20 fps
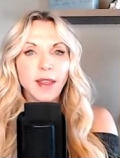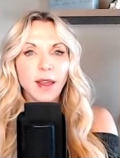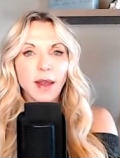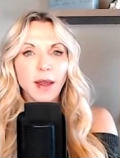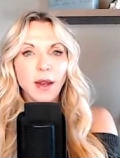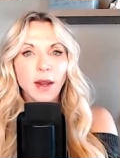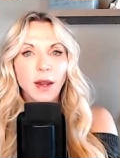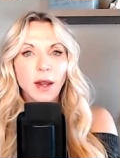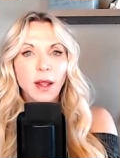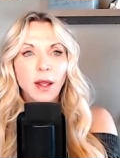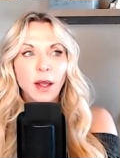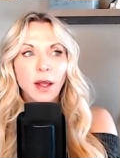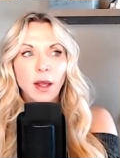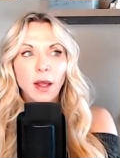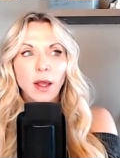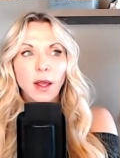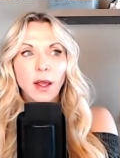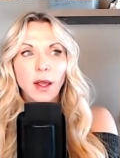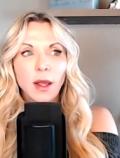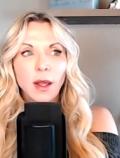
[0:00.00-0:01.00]
it
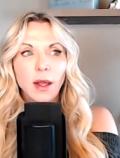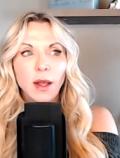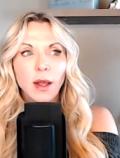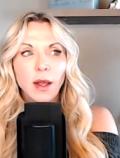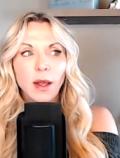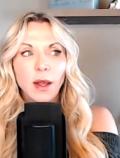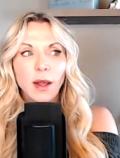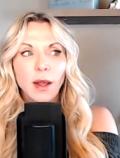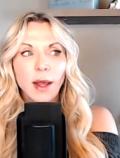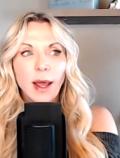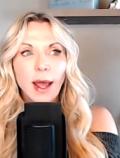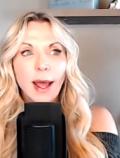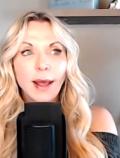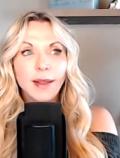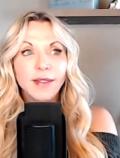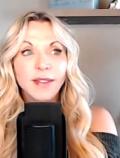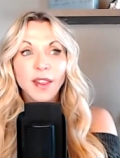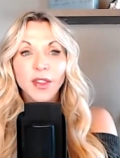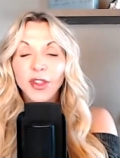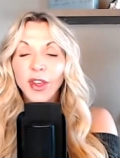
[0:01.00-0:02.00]

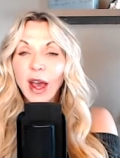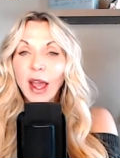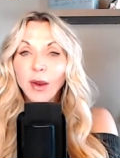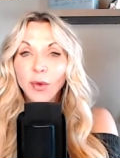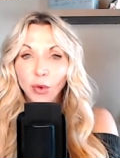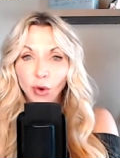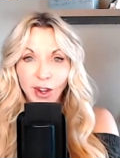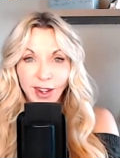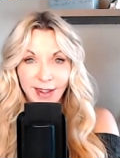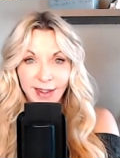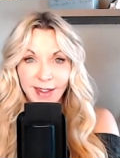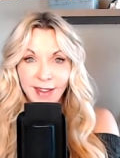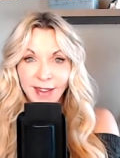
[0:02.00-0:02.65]
as the thyroid.